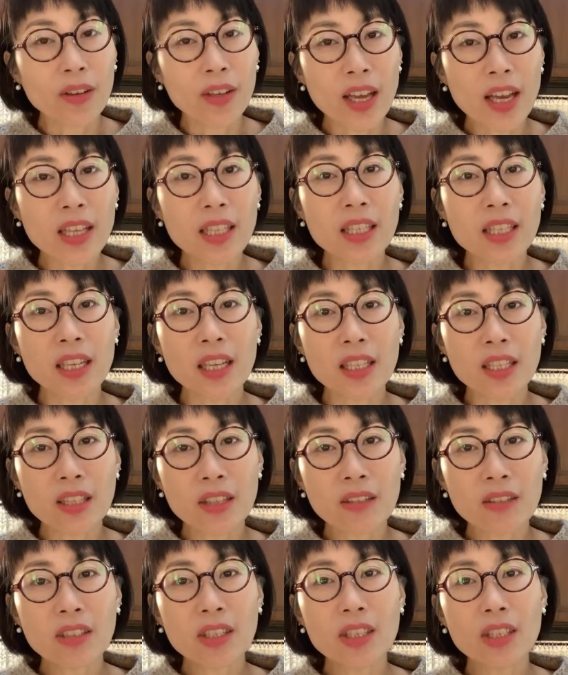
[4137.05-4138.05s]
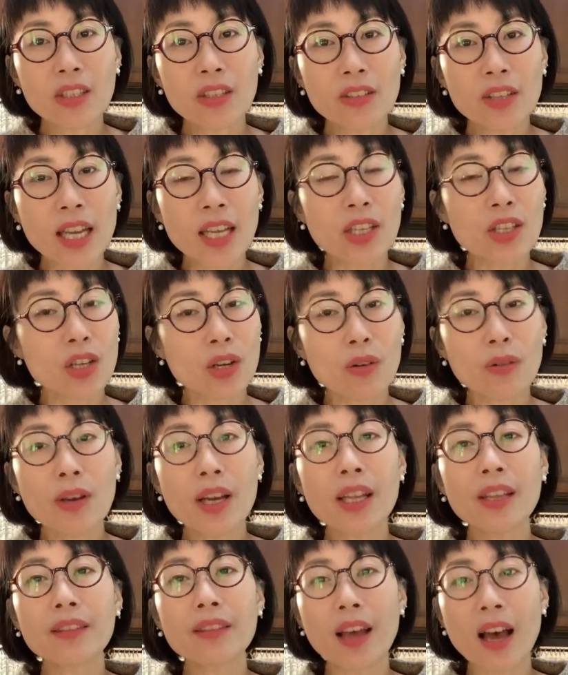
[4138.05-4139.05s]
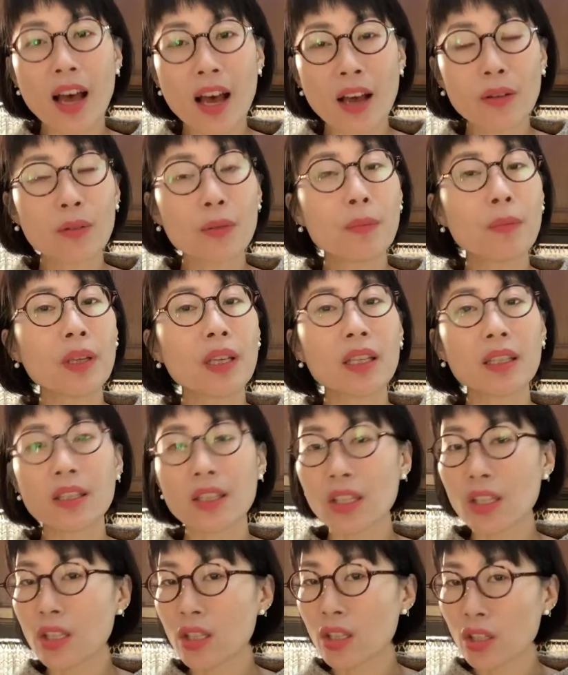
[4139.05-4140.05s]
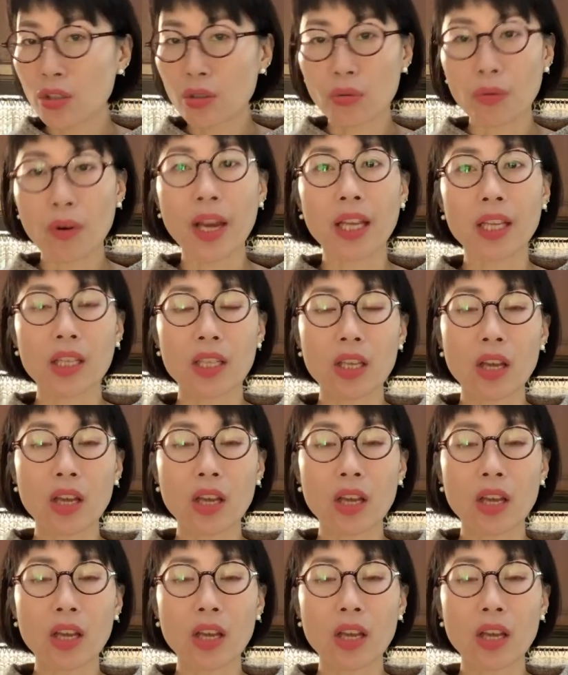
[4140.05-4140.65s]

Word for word: Yes, as long as you enjoy it, that would be just great.